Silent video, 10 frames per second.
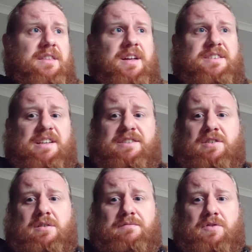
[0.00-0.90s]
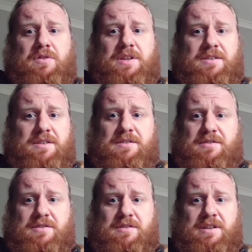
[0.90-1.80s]
That's less harmful than
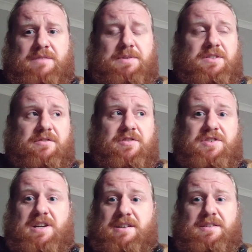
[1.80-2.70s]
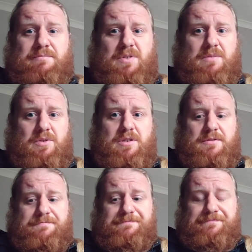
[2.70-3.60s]
certain aspects of Christianity in my book.
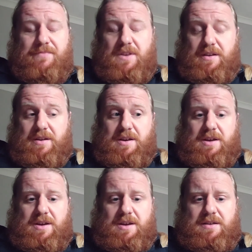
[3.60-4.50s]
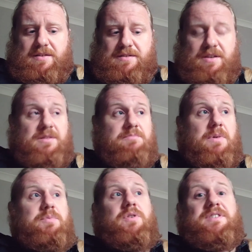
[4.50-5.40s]
So my
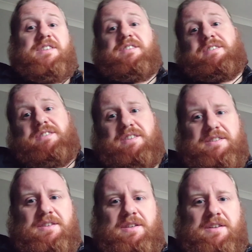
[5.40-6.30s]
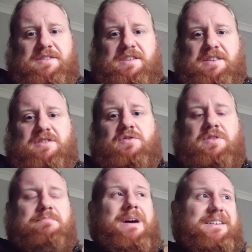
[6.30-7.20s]
point is that, as I said, there's good
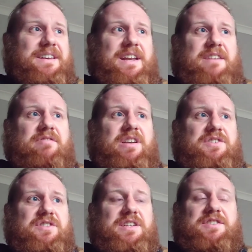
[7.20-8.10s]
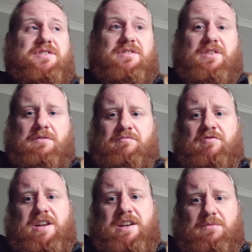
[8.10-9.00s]
and bad in any religion. It's just
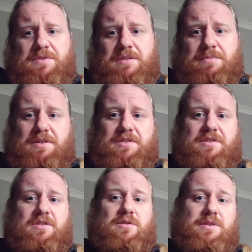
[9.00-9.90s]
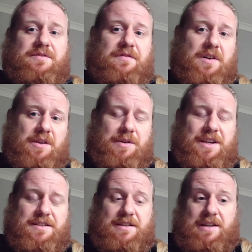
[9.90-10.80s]
really up to the person who is following
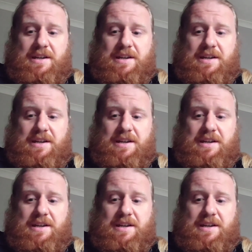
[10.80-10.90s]
it.